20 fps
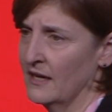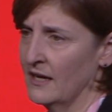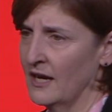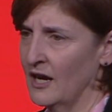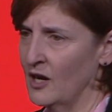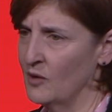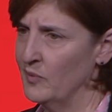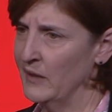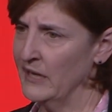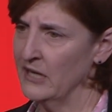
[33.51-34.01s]

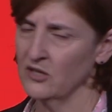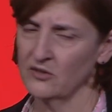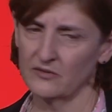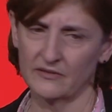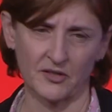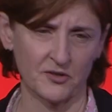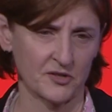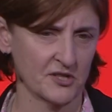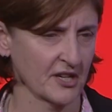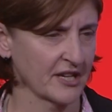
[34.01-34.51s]
about
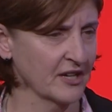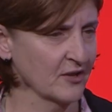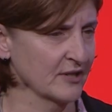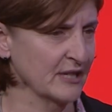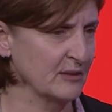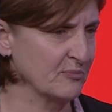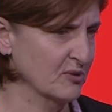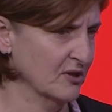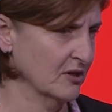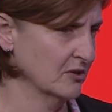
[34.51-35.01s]
their security
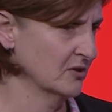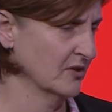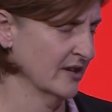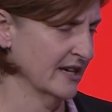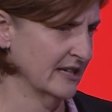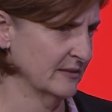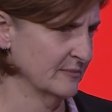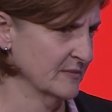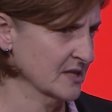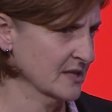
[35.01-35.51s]

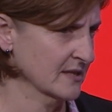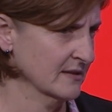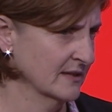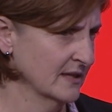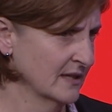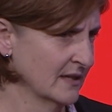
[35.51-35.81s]
programs,